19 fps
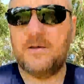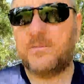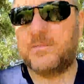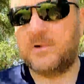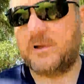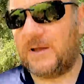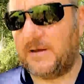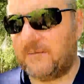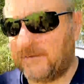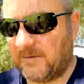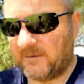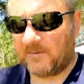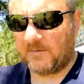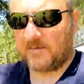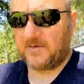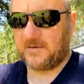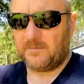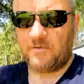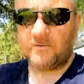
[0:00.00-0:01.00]
believe it.
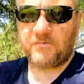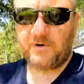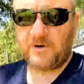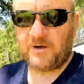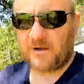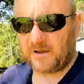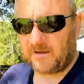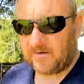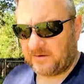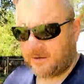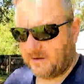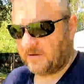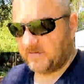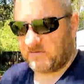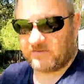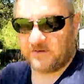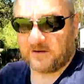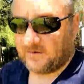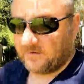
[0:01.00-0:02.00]
I've been wearing like
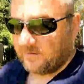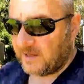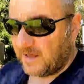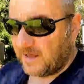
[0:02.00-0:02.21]
six